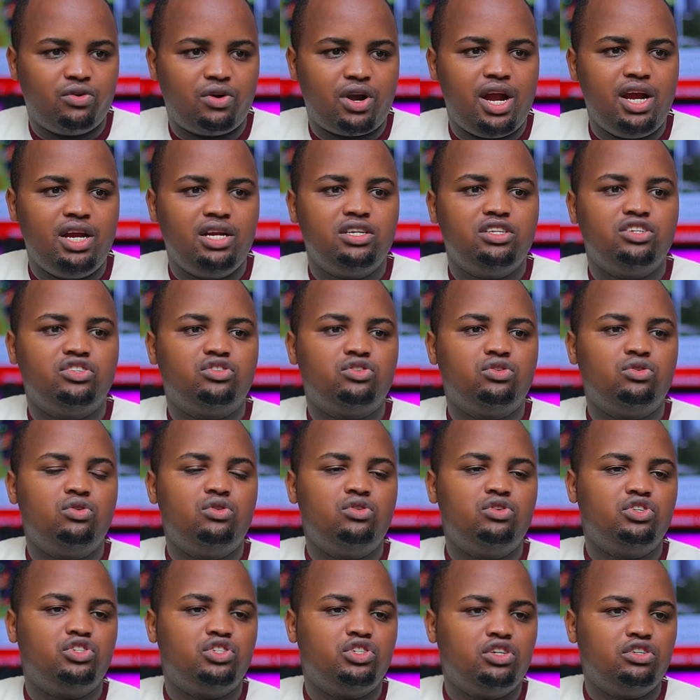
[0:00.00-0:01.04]
All right,
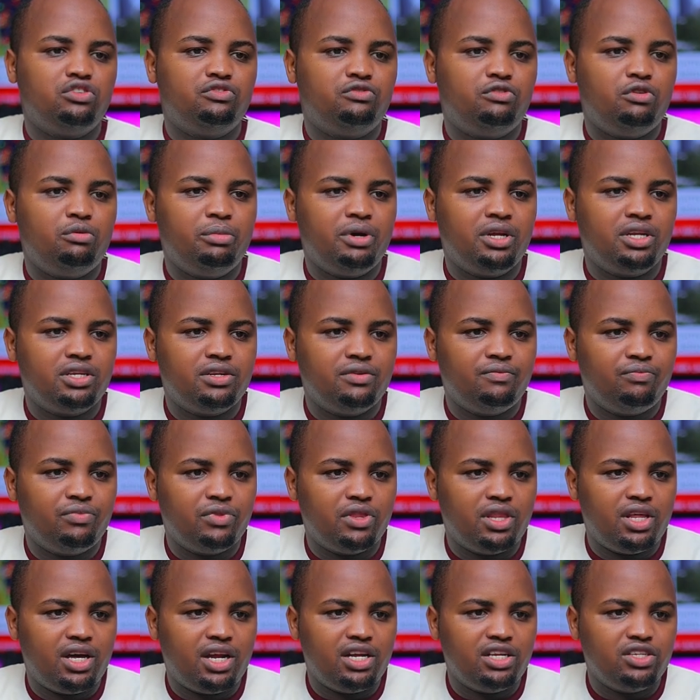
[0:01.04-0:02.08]
so short format,
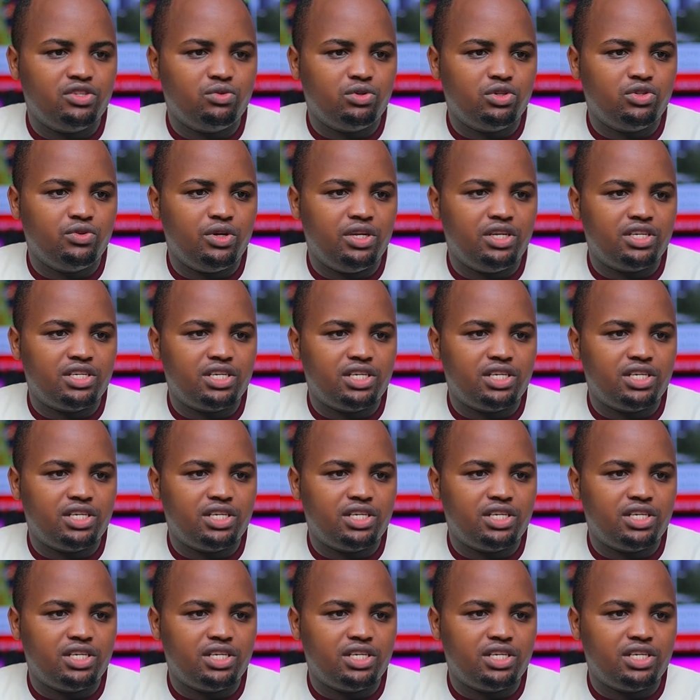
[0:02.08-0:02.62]
that is what you're